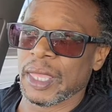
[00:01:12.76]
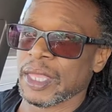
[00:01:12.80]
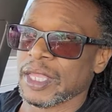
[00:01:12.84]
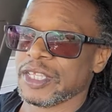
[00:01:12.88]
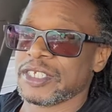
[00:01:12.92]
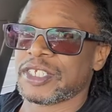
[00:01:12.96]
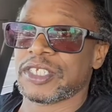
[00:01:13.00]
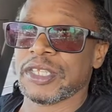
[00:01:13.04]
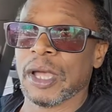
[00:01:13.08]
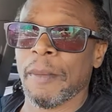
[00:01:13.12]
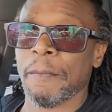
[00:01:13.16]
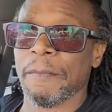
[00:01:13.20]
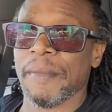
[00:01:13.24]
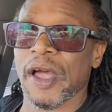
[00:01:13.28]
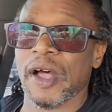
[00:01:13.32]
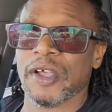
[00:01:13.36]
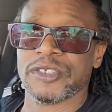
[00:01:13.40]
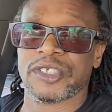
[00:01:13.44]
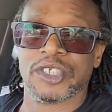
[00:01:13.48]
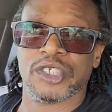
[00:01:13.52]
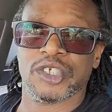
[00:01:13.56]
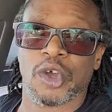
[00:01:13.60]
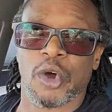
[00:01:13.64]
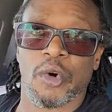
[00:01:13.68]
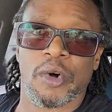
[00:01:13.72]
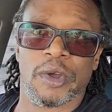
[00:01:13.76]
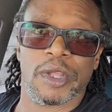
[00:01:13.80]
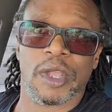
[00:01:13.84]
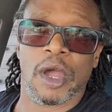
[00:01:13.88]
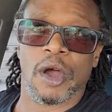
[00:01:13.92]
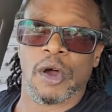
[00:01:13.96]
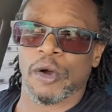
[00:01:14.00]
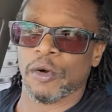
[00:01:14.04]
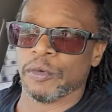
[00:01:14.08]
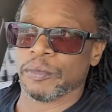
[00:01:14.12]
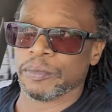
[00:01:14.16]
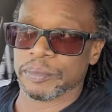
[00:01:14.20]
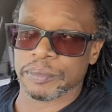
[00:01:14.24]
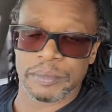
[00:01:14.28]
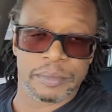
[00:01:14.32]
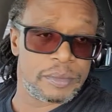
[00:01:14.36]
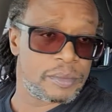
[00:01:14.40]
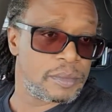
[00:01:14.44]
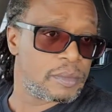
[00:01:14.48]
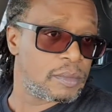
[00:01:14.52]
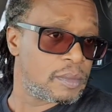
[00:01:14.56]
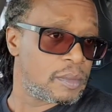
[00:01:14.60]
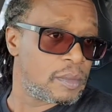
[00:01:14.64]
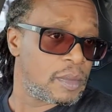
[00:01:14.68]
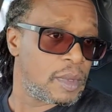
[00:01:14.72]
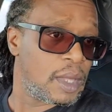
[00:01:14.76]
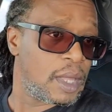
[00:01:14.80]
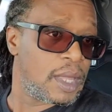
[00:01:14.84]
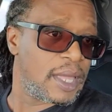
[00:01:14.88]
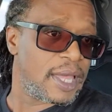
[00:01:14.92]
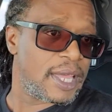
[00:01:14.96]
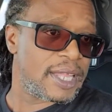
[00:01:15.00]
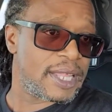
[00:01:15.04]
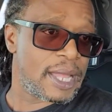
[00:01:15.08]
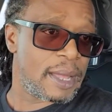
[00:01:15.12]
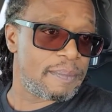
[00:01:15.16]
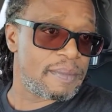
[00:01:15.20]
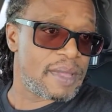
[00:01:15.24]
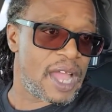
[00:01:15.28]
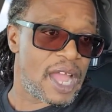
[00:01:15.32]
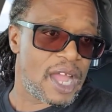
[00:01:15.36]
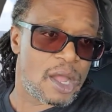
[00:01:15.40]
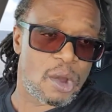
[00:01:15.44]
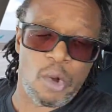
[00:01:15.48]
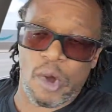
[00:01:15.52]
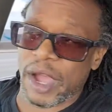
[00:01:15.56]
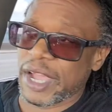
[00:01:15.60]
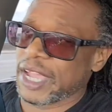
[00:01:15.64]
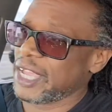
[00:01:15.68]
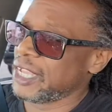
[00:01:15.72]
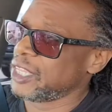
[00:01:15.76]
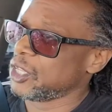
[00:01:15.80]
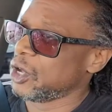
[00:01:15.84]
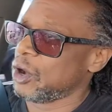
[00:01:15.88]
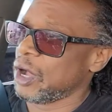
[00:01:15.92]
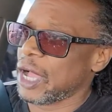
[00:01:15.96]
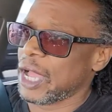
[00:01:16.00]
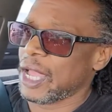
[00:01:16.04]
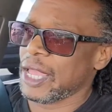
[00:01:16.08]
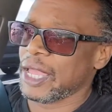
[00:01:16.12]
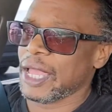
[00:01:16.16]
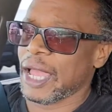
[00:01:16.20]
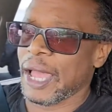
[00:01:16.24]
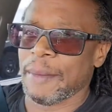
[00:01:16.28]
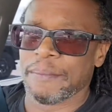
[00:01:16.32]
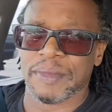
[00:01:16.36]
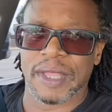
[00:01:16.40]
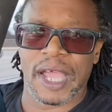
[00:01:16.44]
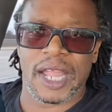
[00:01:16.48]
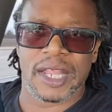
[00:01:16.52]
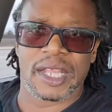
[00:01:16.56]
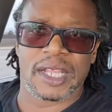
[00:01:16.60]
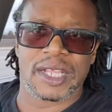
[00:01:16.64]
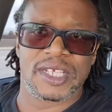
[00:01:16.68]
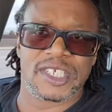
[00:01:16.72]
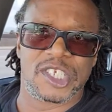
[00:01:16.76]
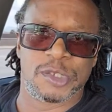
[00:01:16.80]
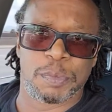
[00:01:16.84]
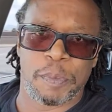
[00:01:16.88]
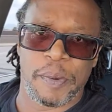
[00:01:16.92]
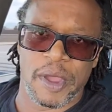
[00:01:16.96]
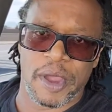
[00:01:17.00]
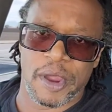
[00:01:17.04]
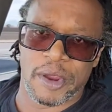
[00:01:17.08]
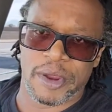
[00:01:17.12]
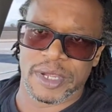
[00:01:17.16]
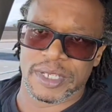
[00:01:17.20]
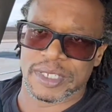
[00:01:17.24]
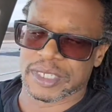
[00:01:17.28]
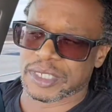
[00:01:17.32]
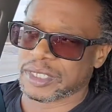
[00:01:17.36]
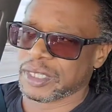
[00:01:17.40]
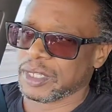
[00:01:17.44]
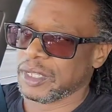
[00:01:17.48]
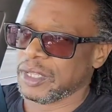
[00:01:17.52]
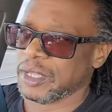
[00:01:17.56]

Something else is going on. And I'm not quite, you know, I, am not a conspiracy